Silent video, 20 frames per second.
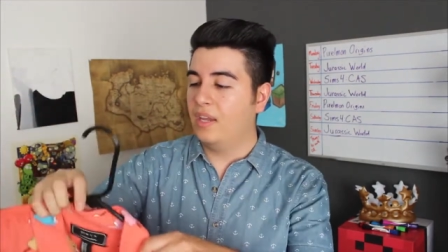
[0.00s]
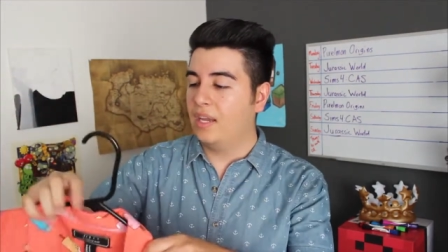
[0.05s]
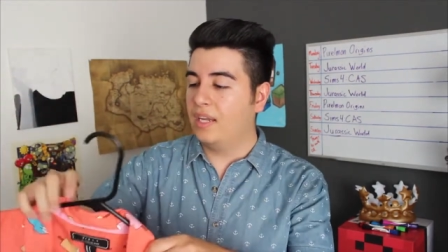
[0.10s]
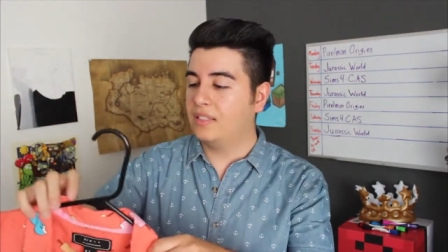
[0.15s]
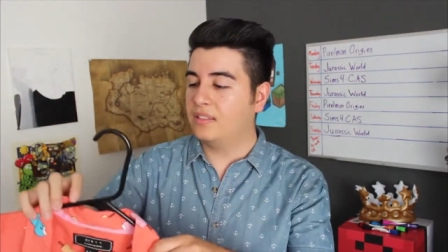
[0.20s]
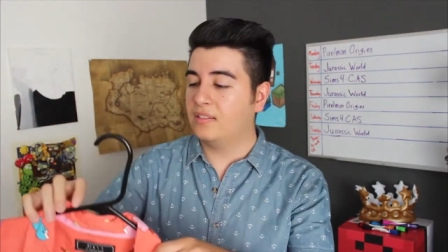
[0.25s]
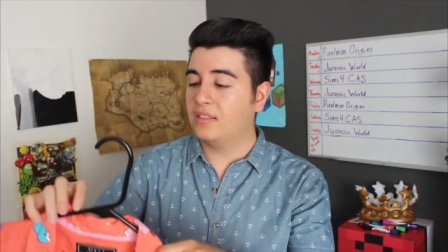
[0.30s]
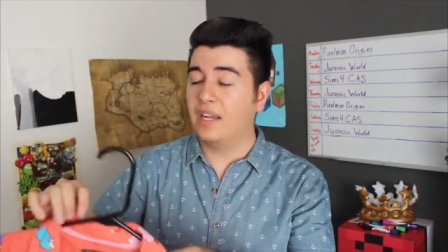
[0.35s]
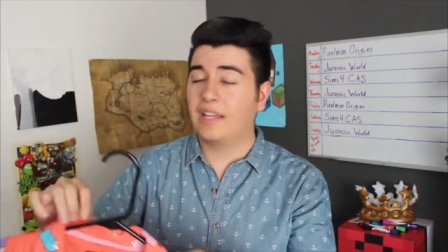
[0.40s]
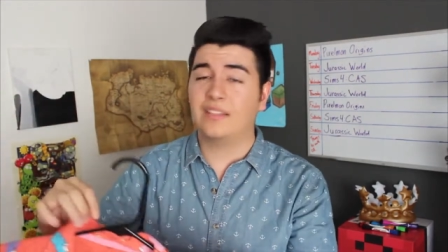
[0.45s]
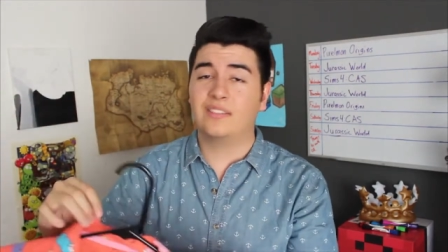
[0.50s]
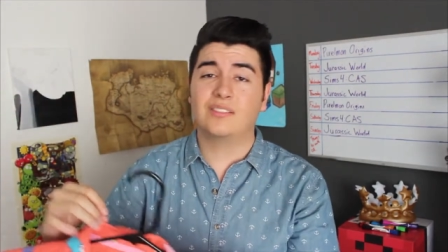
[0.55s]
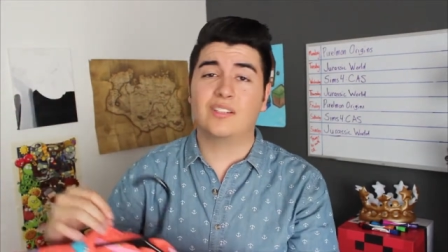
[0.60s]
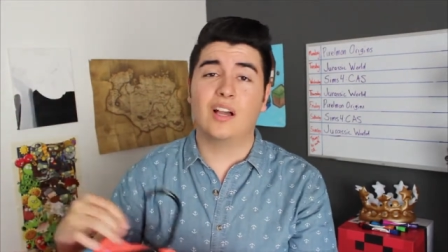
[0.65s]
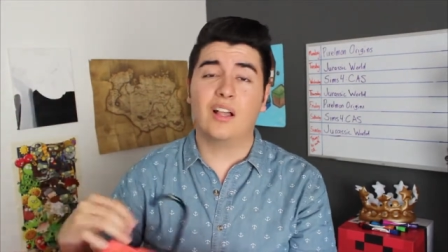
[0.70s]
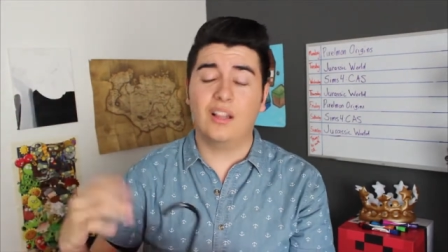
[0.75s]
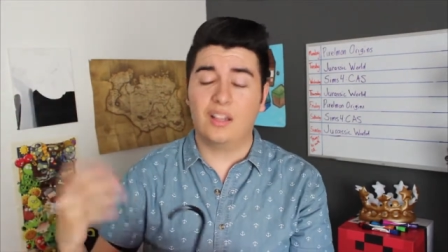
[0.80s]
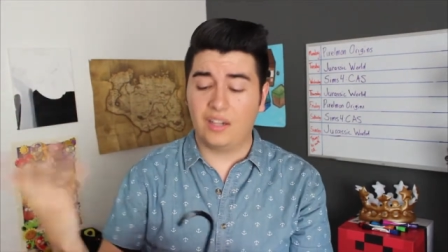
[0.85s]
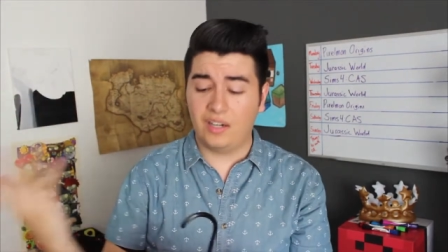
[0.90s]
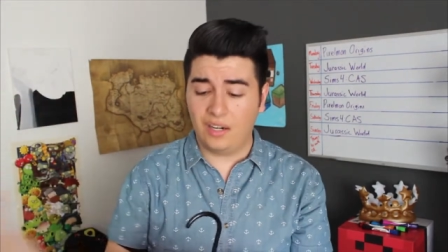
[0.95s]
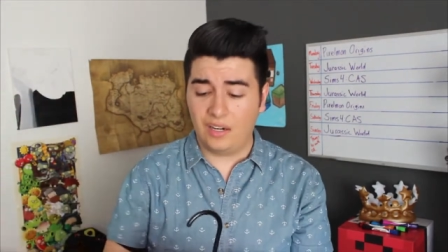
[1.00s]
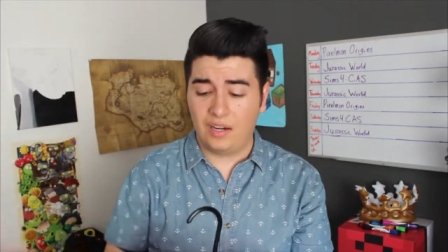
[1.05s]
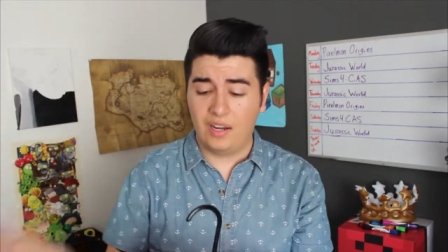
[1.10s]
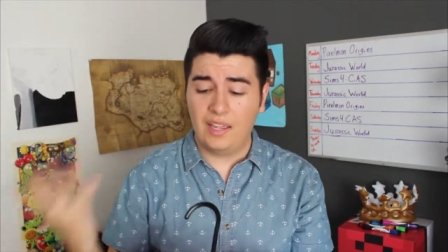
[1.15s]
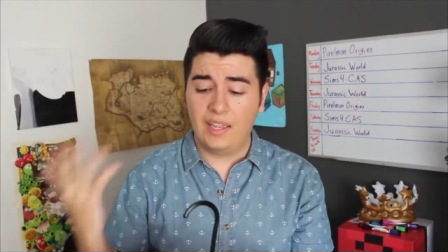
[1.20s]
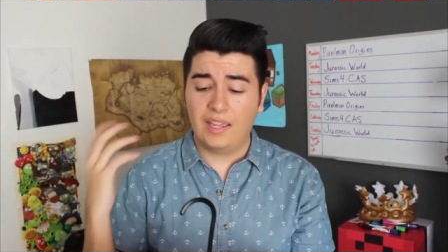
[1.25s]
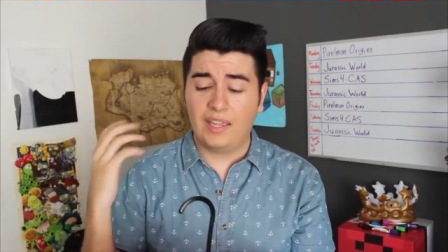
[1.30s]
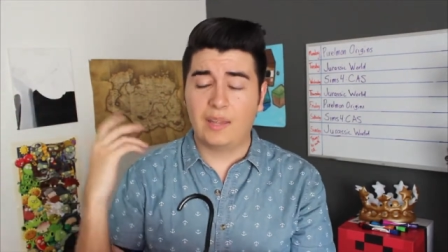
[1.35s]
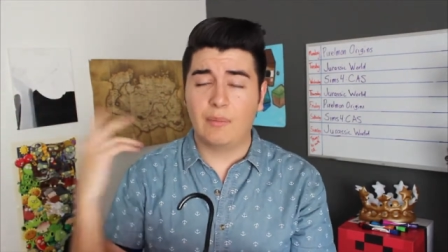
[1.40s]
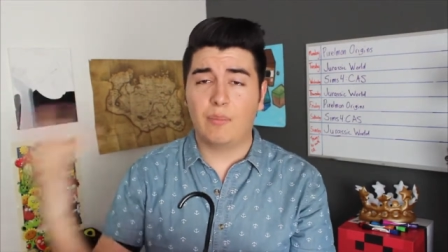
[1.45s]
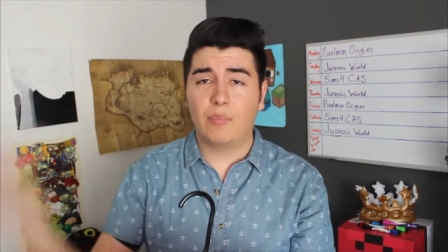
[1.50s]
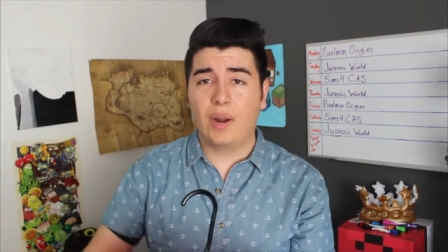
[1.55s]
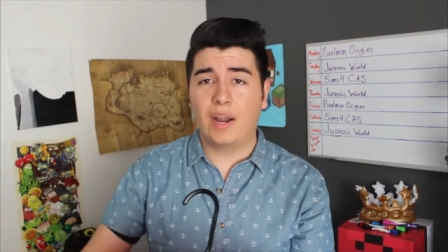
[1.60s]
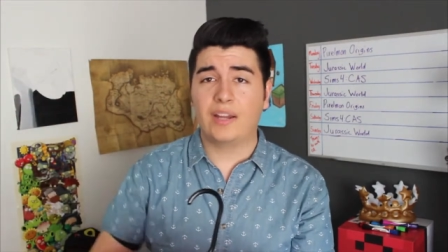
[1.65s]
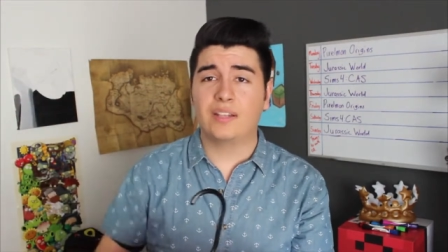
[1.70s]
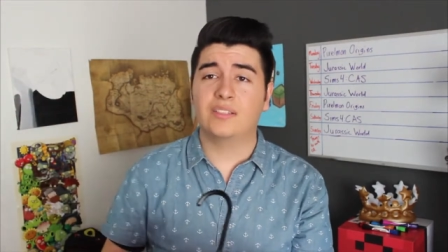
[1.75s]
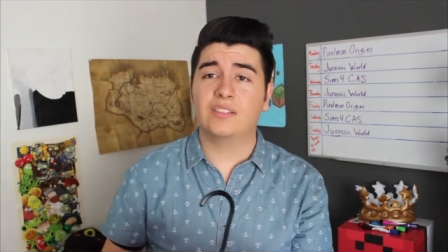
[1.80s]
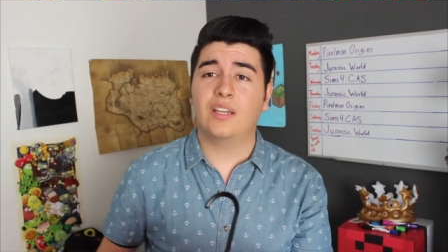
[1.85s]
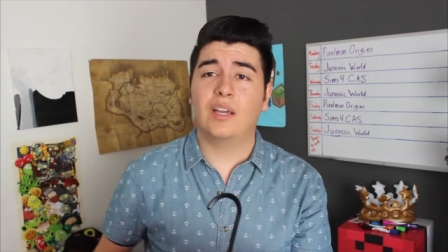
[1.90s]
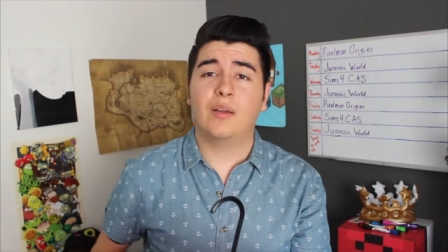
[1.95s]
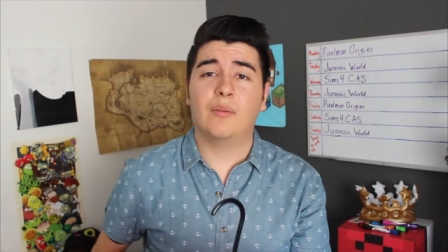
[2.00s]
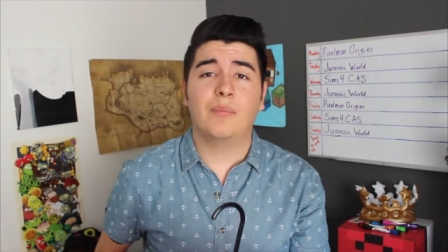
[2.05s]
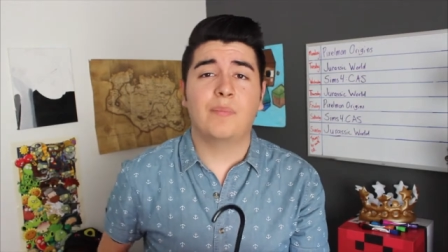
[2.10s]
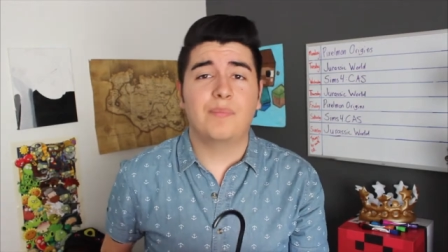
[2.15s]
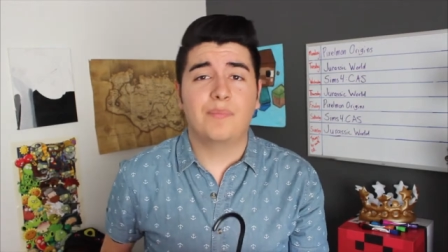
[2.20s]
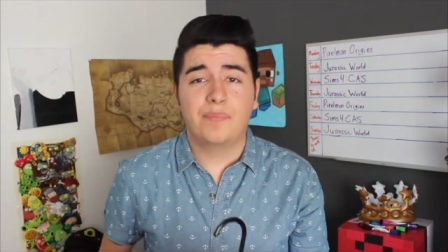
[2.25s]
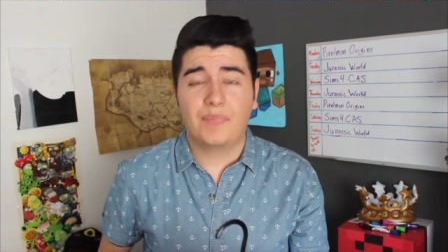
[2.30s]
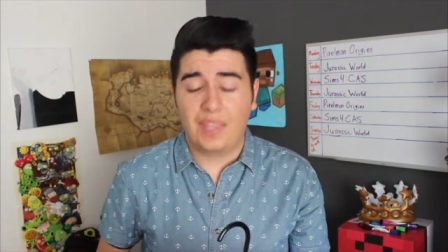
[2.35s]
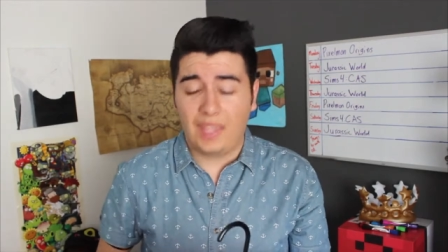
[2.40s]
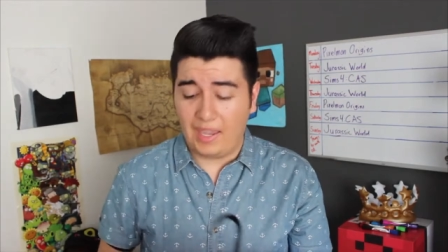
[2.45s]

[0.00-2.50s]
It's a nice color, it brightens up,